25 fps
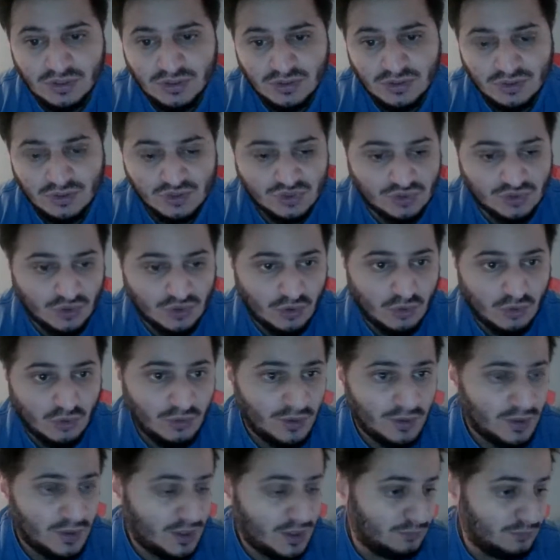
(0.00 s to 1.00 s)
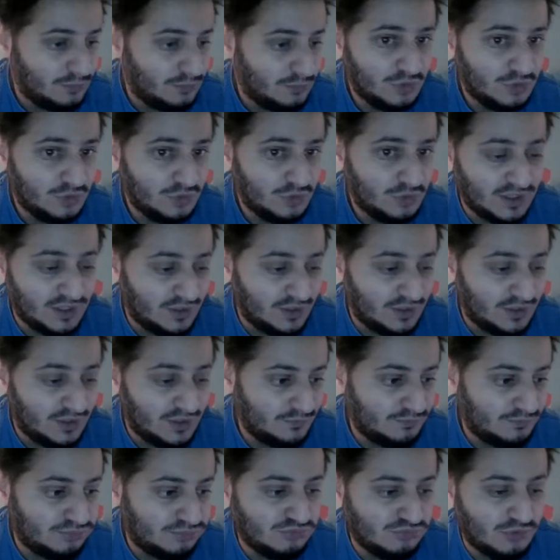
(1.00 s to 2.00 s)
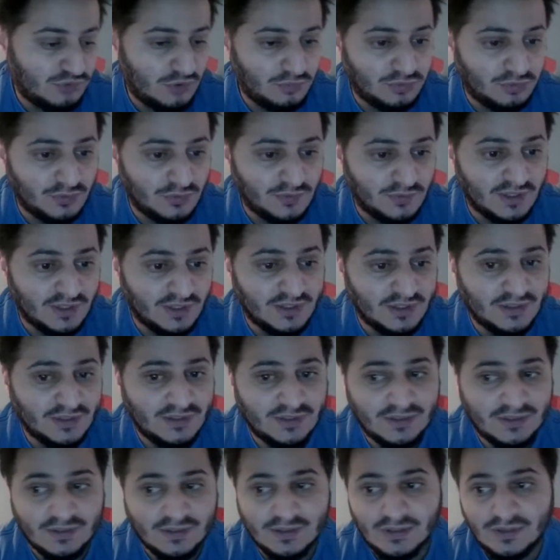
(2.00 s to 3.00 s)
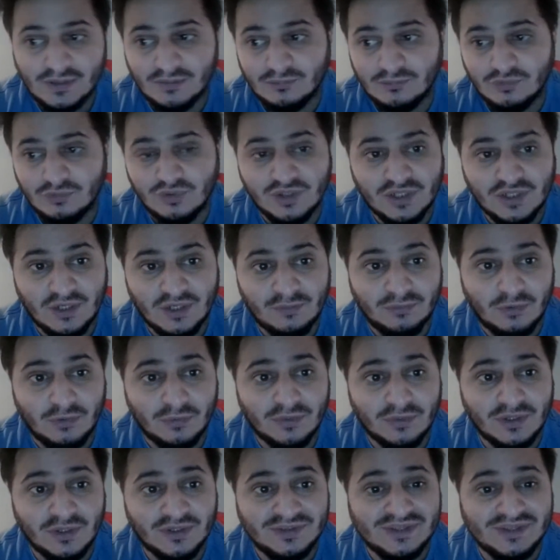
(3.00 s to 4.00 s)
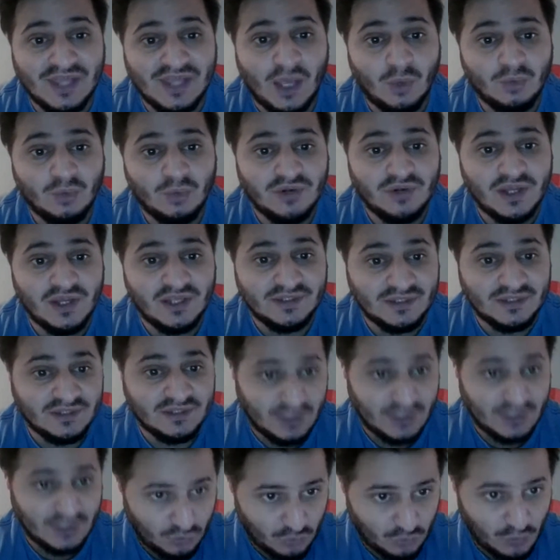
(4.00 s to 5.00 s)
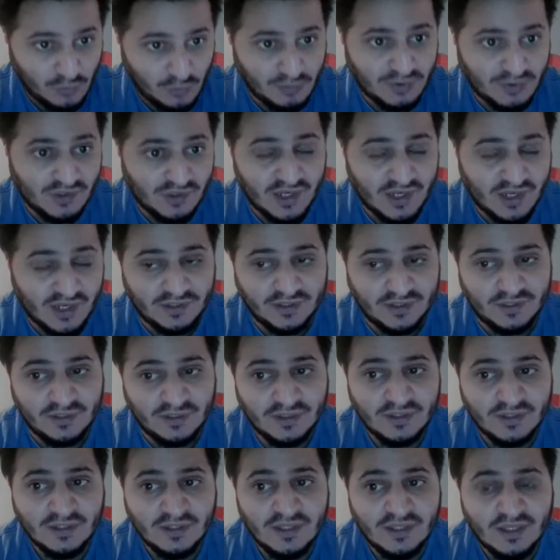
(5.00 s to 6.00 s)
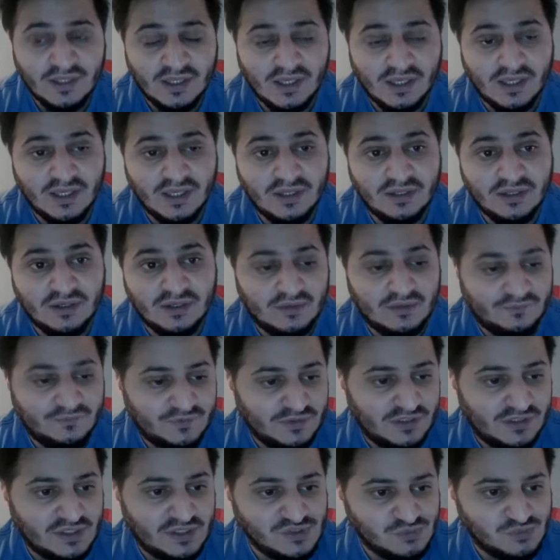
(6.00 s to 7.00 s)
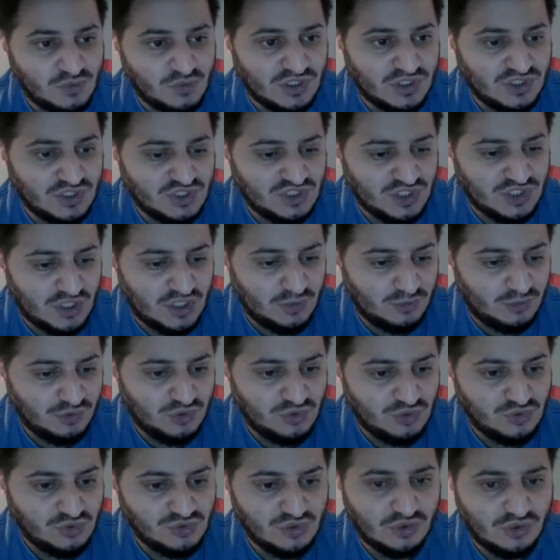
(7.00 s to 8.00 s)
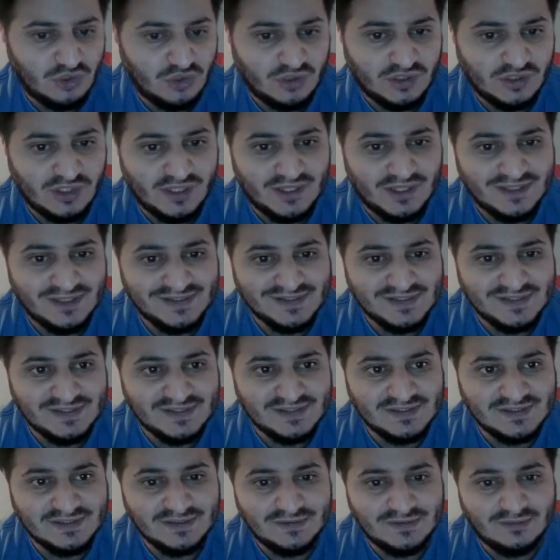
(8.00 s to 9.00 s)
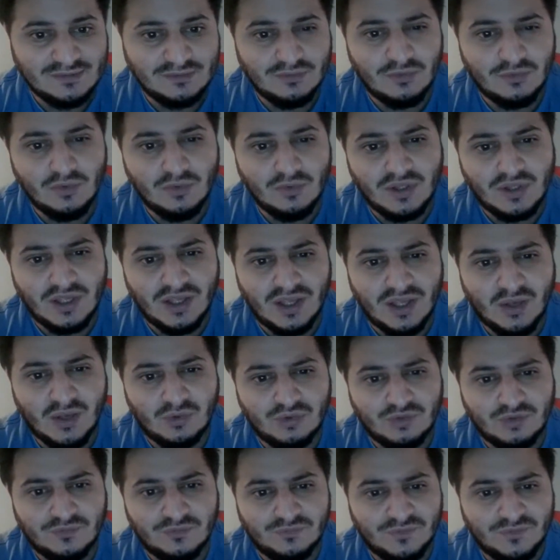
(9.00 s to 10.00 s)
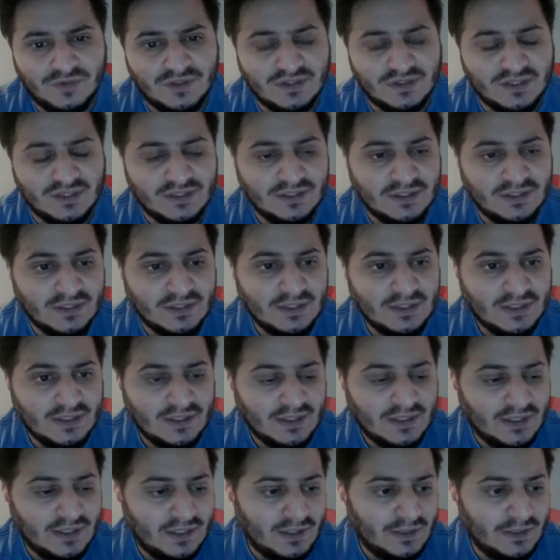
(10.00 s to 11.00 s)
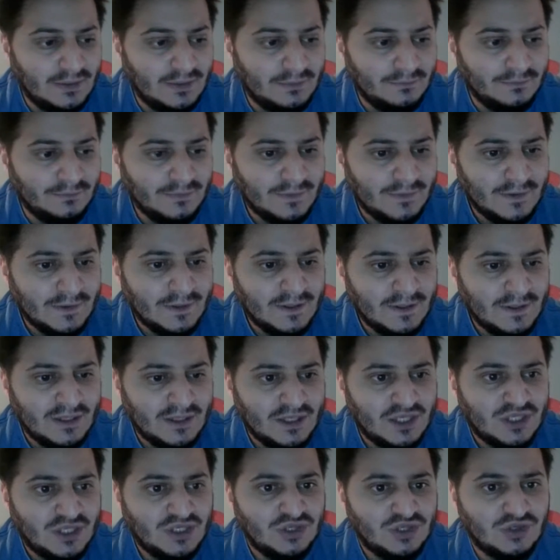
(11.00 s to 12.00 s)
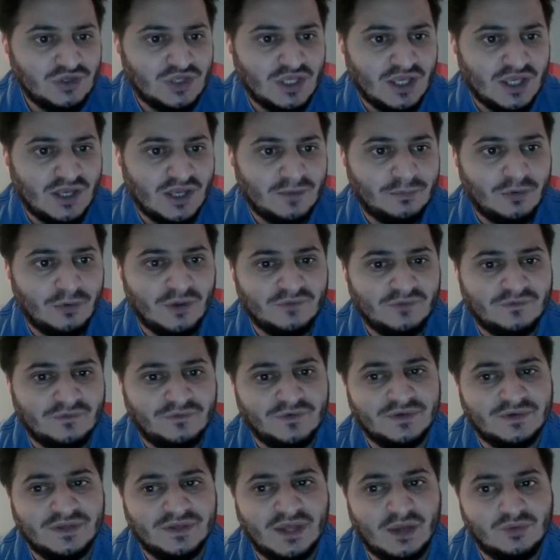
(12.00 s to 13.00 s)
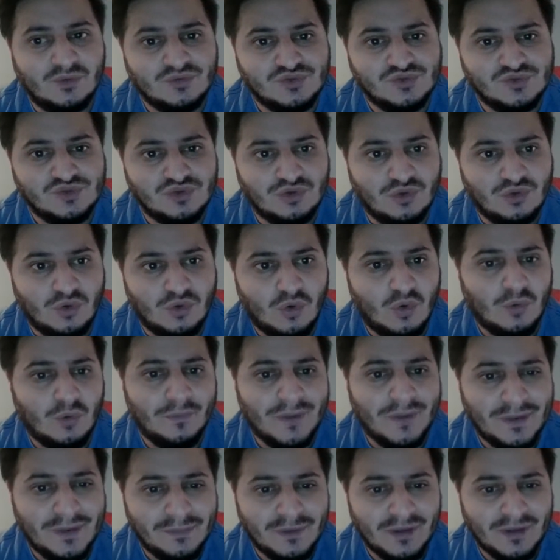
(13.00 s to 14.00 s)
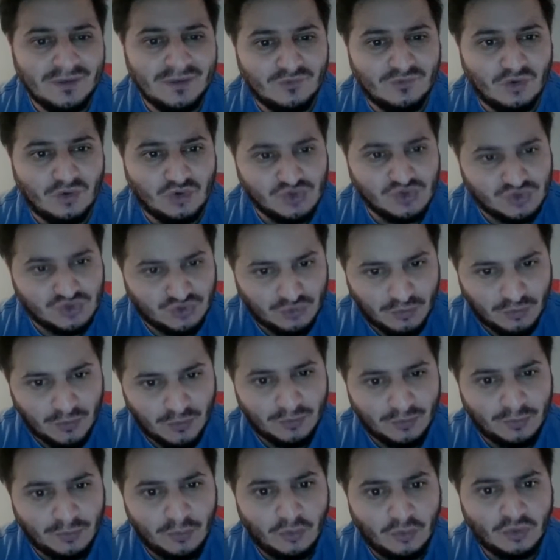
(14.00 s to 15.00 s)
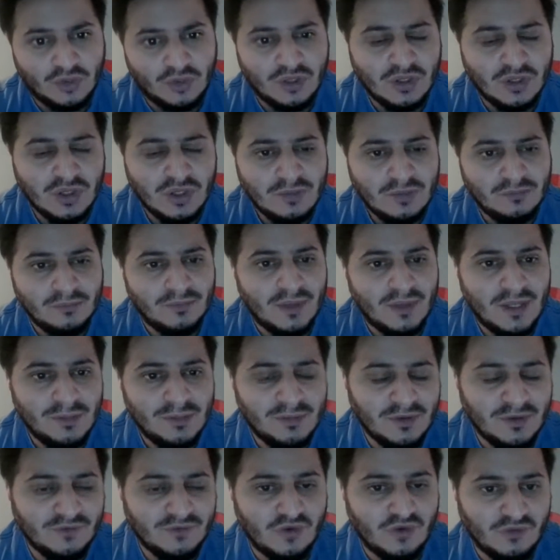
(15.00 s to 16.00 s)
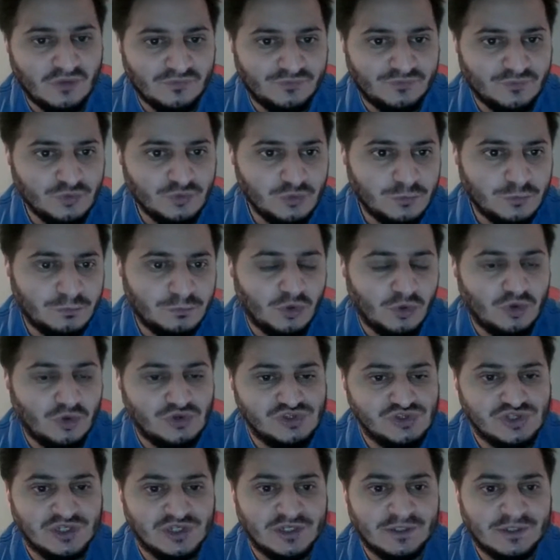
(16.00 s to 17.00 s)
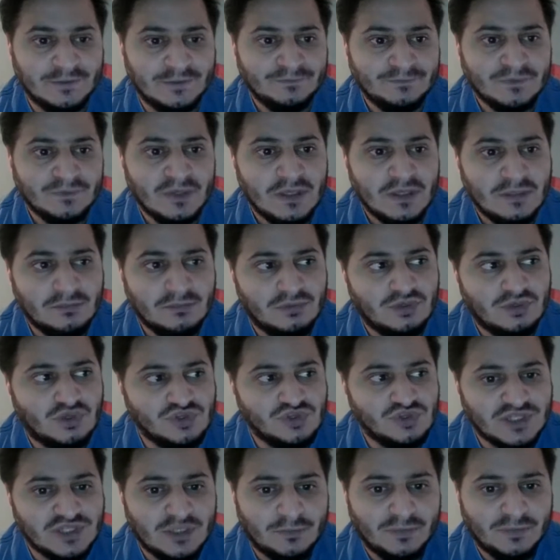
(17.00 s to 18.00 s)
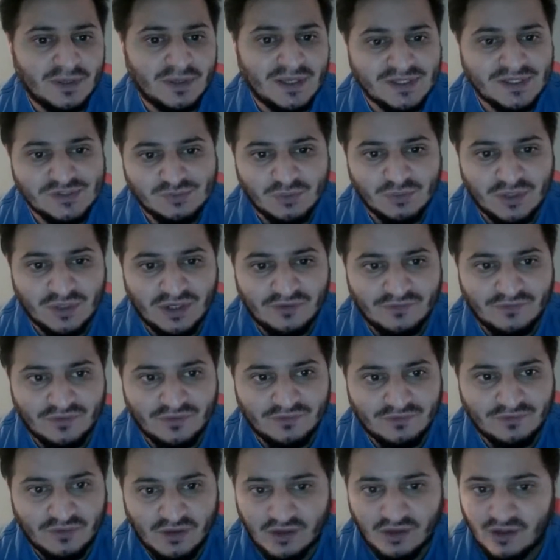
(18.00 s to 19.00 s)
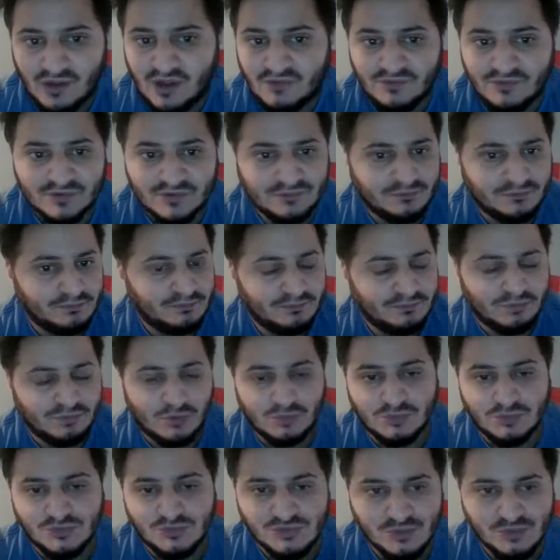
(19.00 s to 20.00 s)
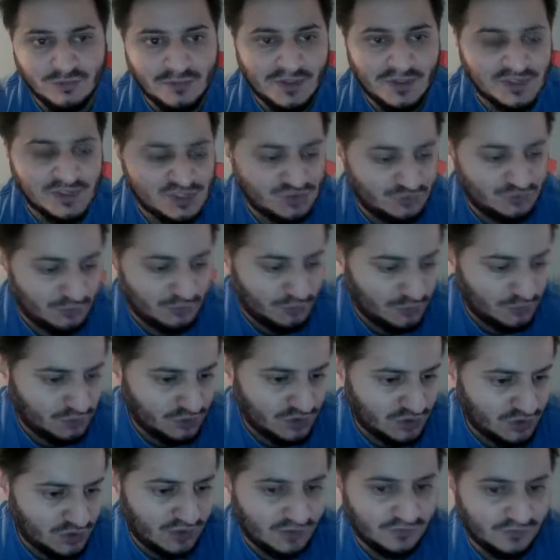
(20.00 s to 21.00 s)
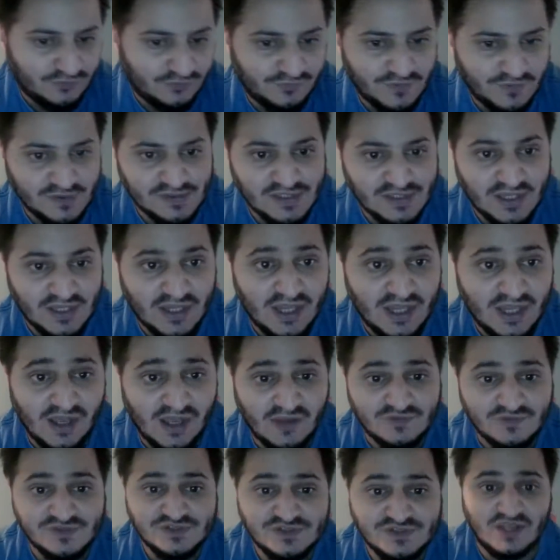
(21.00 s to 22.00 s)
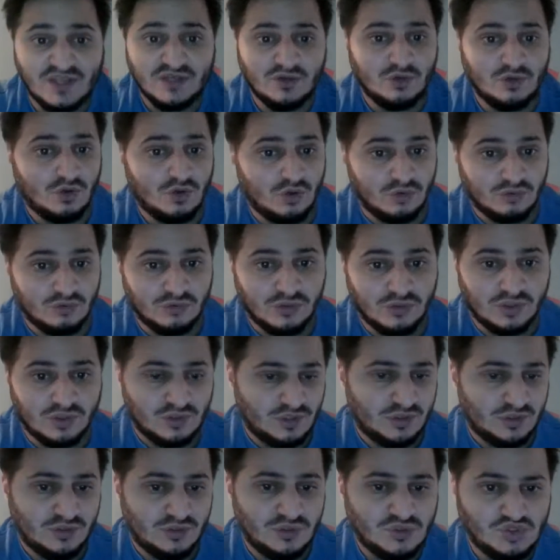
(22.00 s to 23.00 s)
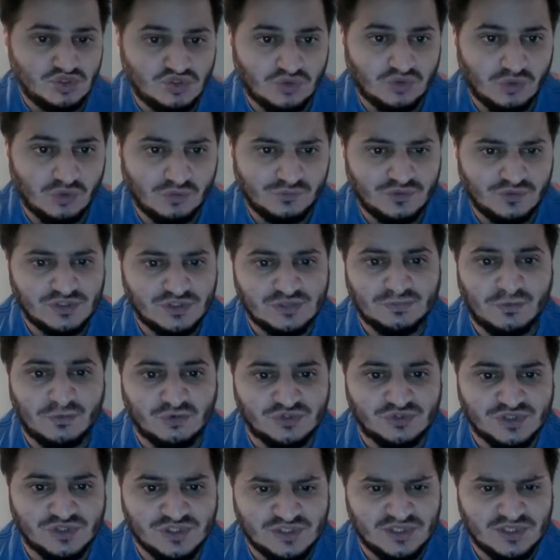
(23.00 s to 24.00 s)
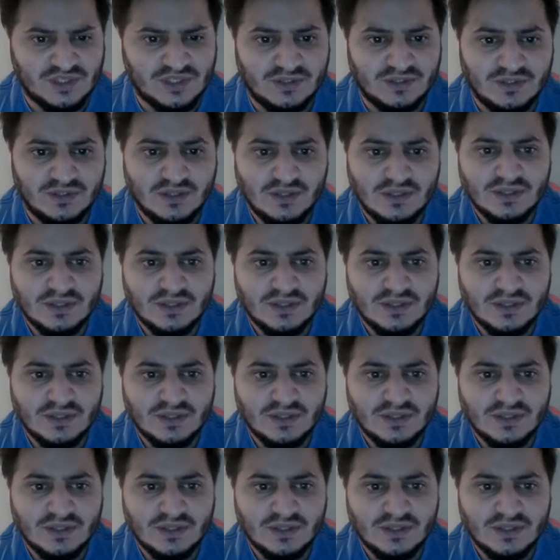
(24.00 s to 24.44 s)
So I'm looking at probably downgrading and upgrading, and I think that's what I can share with you a lot, guys. Is look at how you're feeling. You can't put everything down to, oh, maybe I've got a stomach bug, maybe I've got food poisoning, because in the past when I've had problems with my stomach and things like that, I've sent all the stuff you're supposed to send.